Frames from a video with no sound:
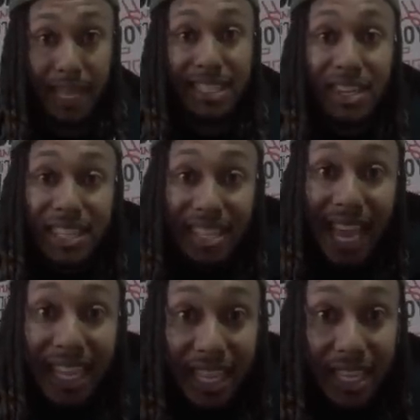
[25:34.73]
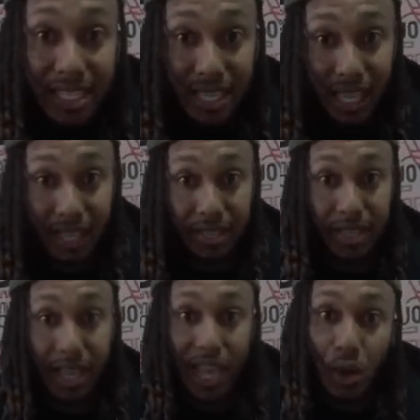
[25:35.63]
It's going to take these
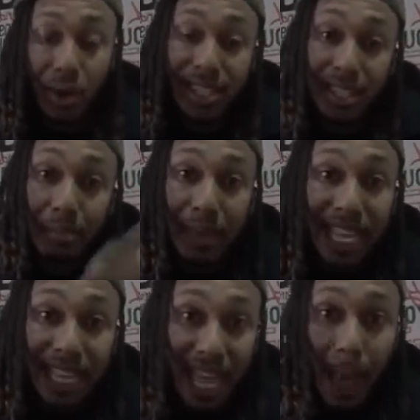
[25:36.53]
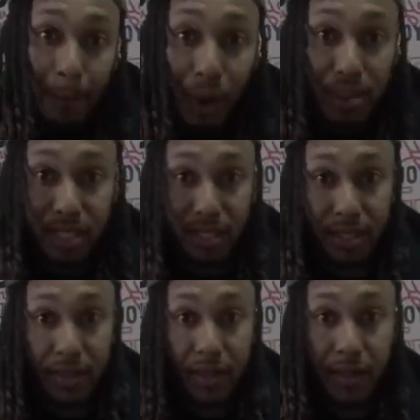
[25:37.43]
things in order to meet that person.
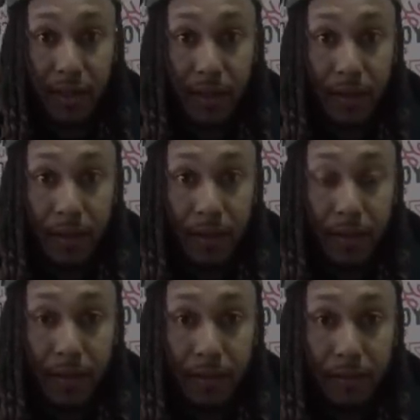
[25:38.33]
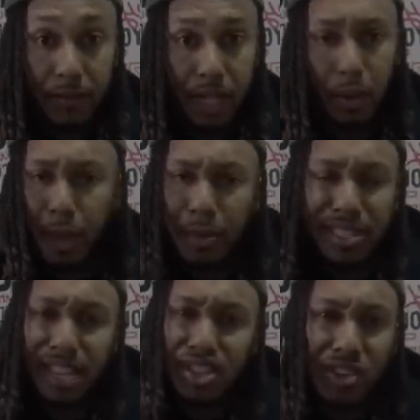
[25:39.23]
You know, when people
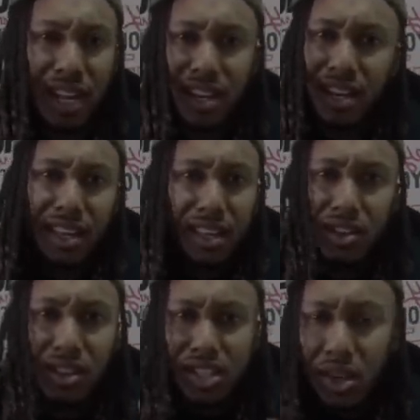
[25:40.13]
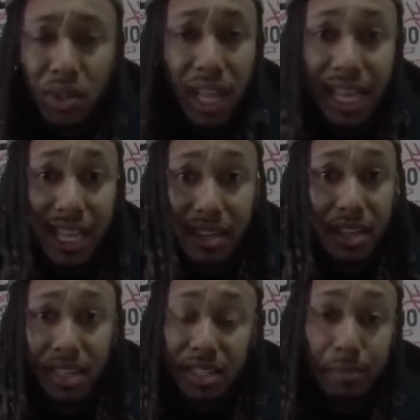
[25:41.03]
say, Trent, you're so lucky
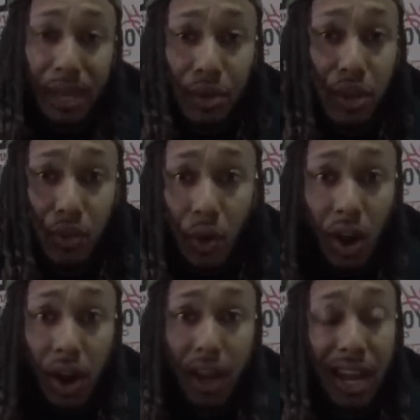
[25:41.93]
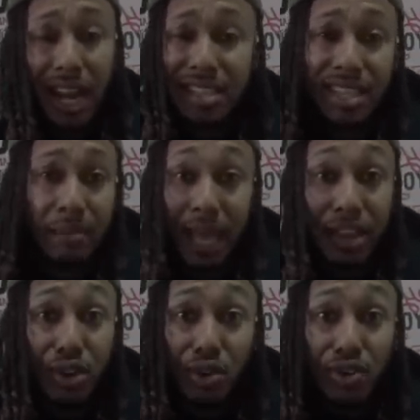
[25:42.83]
to be who you are. I said,
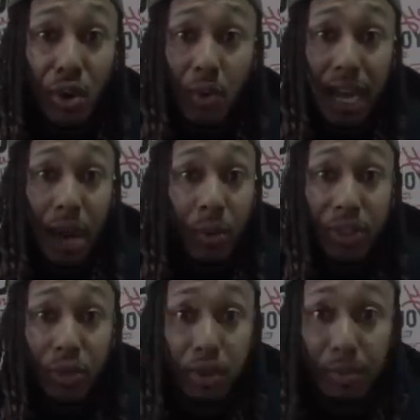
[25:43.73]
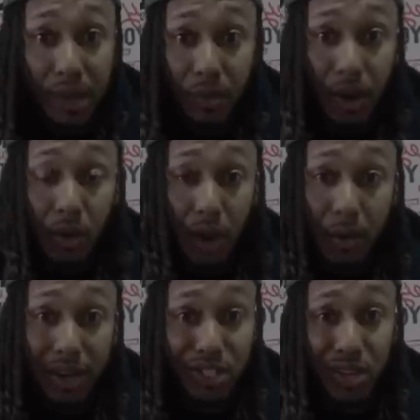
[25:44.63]
man, you don't know what I went through to be who I
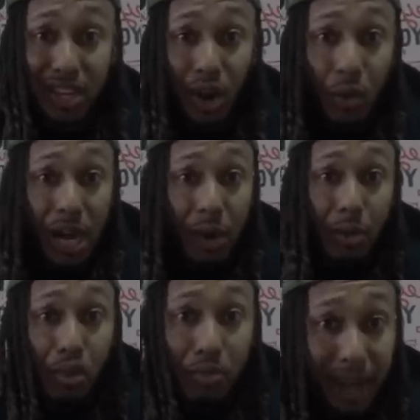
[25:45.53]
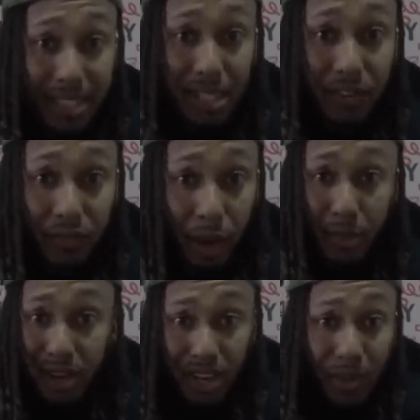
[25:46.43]
was. You didn't know what I removed myself from.
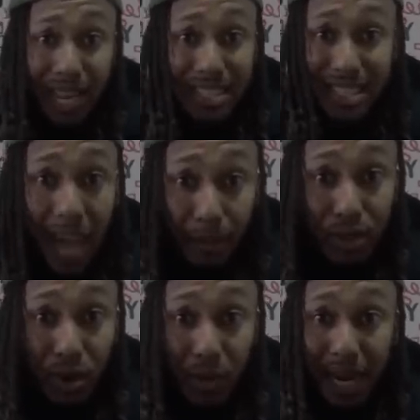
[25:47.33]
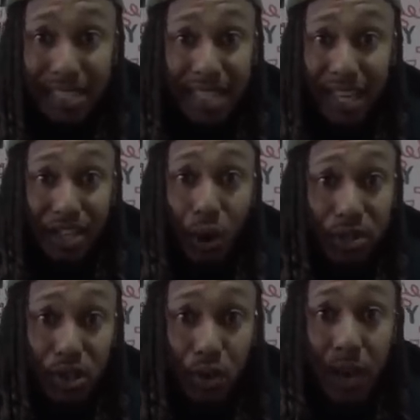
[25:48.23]
You didn't know what I stopped doing, what I said no
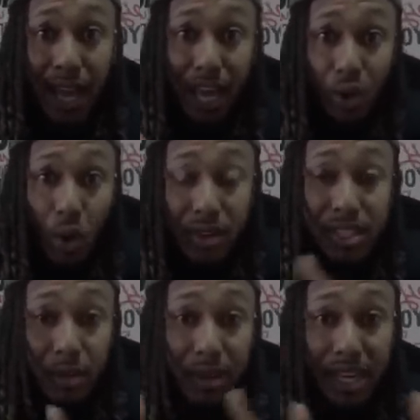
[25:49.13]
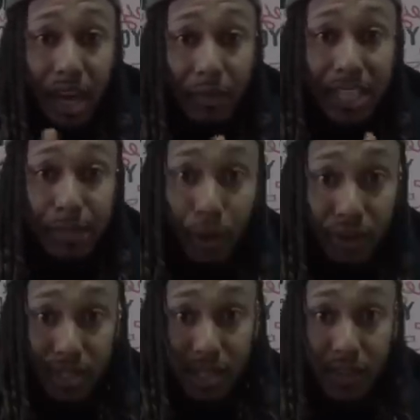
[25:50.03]
to in order to become this
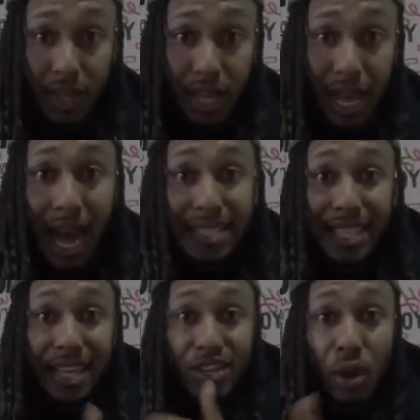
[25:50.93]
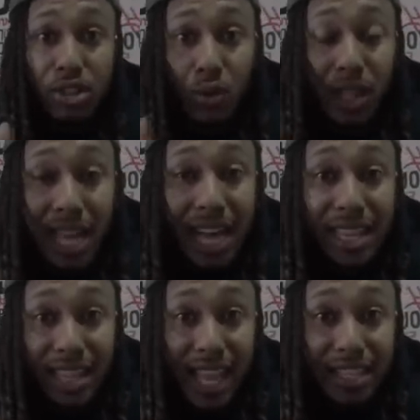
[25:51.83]
person. I said no to a lot
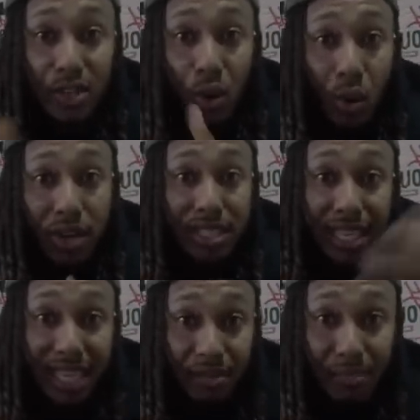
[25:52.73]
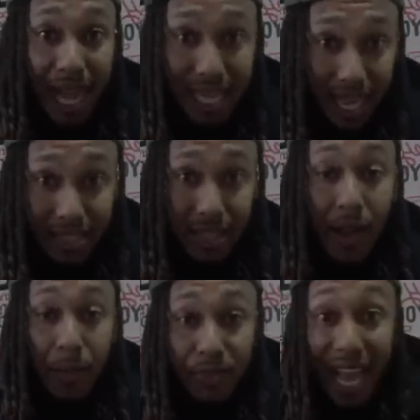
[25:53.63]
of things in order to get my yes.
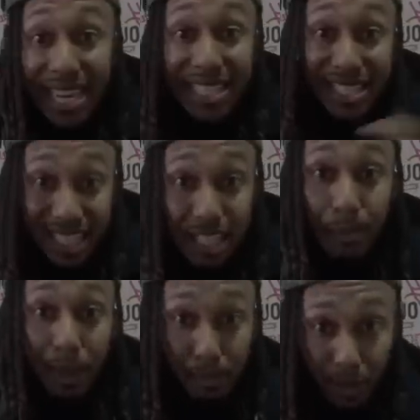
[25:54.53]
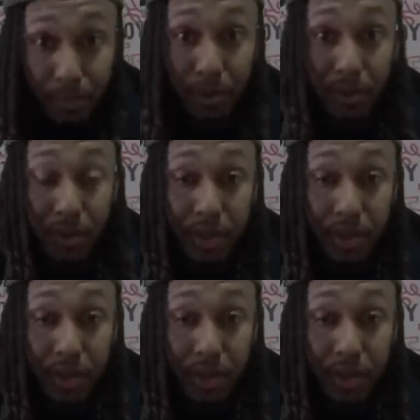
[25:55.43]
That is discipline, people.